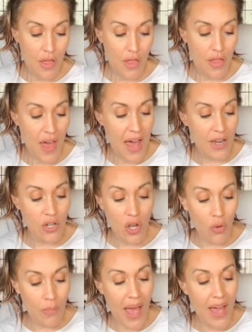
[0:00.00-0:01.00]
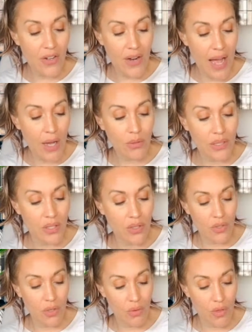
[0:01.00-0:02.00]
that no matter how little
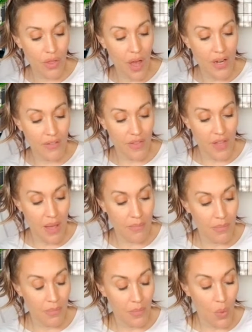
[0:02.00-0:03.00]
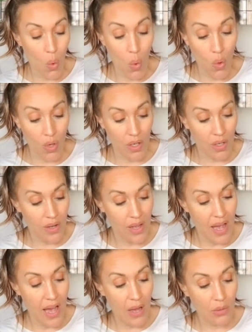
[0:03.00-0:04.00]
thought of them or
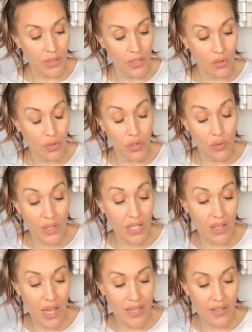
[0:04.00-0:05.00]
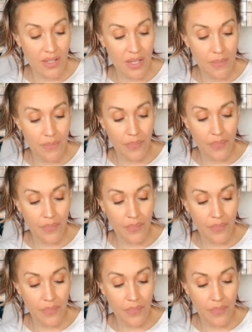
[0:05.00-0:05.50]
how little you realized it,